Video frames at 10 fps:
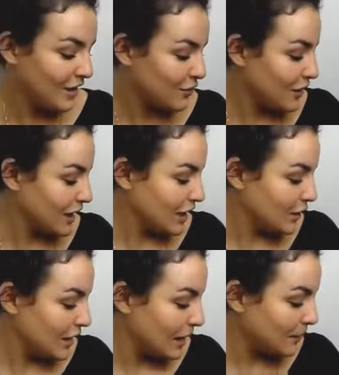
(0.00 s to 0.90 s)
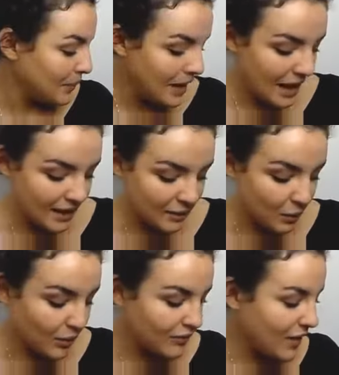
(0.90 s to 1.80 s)
It's really cute name, and
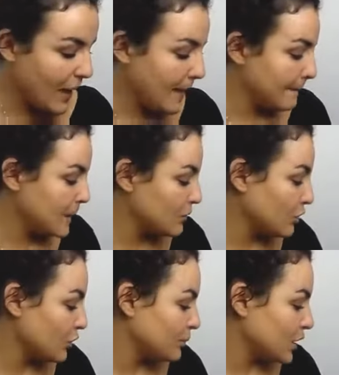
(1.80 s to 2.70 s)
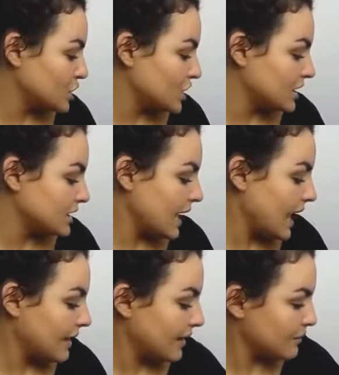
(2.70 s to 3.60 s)
it's one of their mineral blushes.
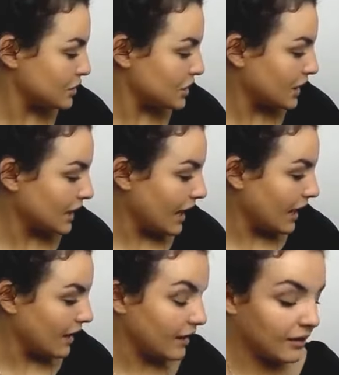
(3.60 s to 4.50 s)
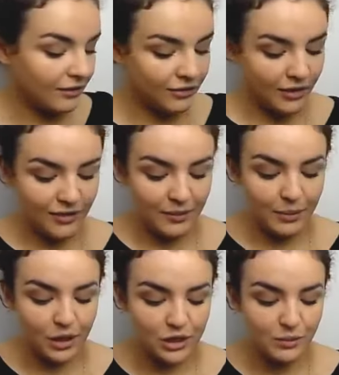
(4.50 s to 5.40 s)
And I'm just going to get a little fluffy
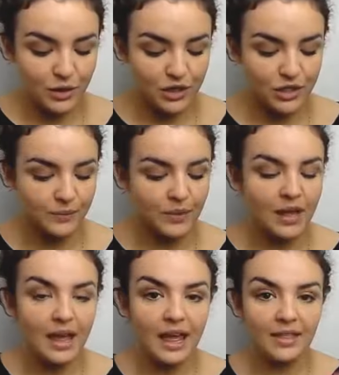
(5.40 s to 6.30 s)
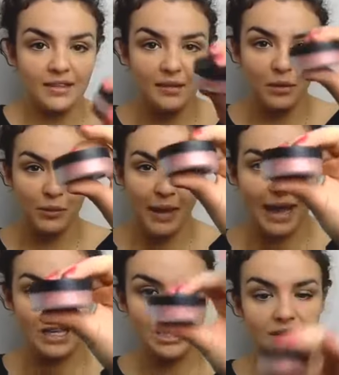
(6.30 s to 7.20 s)
blush brush, and this is what the
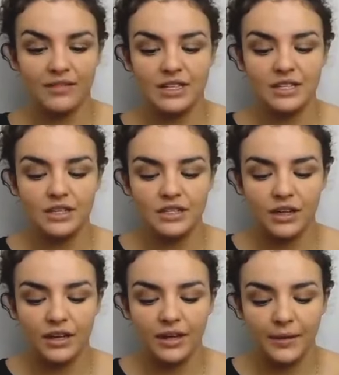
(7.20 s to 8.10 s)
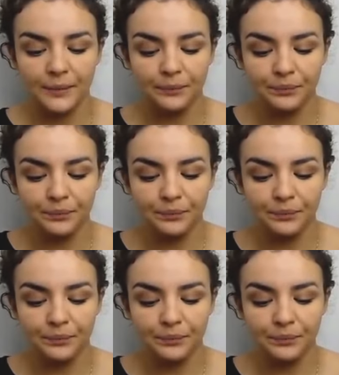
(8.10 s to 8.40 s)
packaging of this looks like.